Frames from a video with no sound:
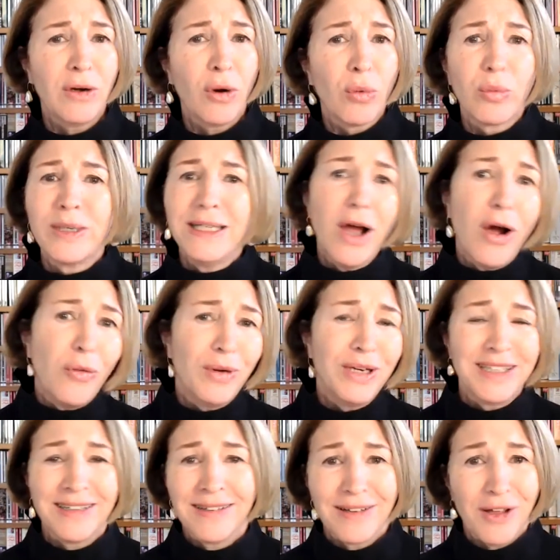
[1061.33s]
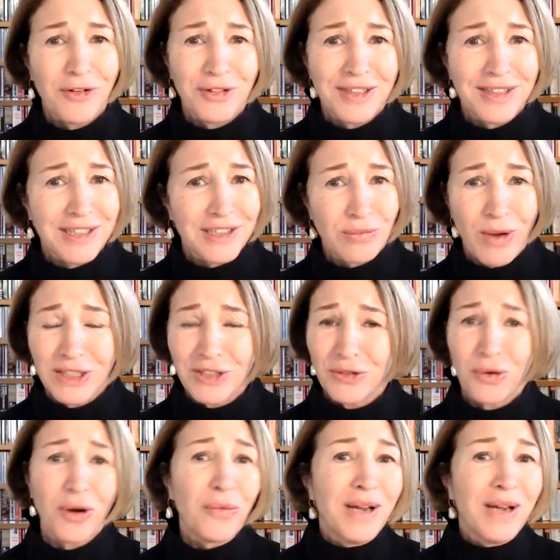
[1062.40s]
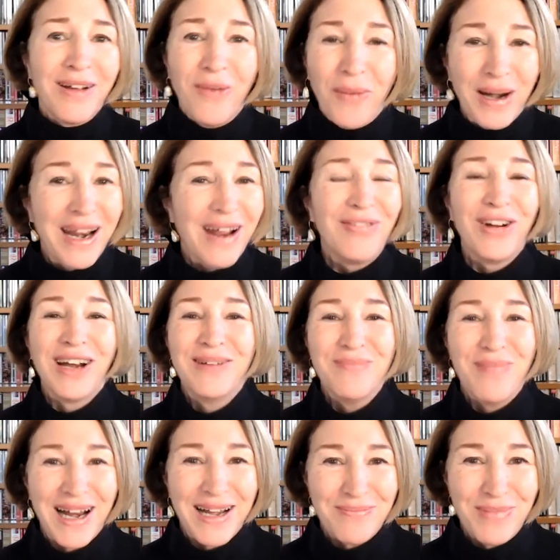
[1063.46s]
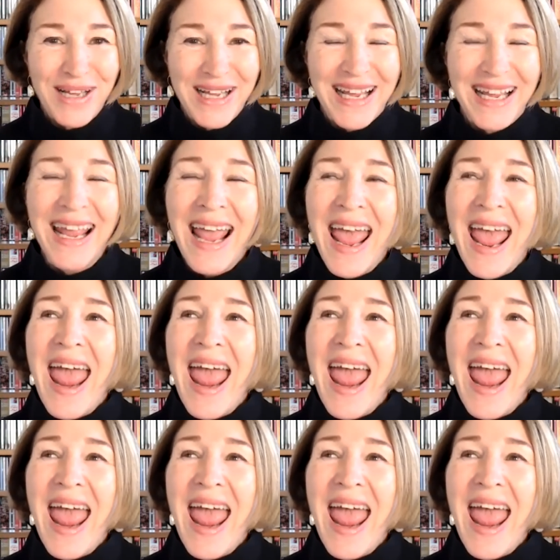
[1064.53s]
or we know we didn't load the dishwasher, or whatever it might be.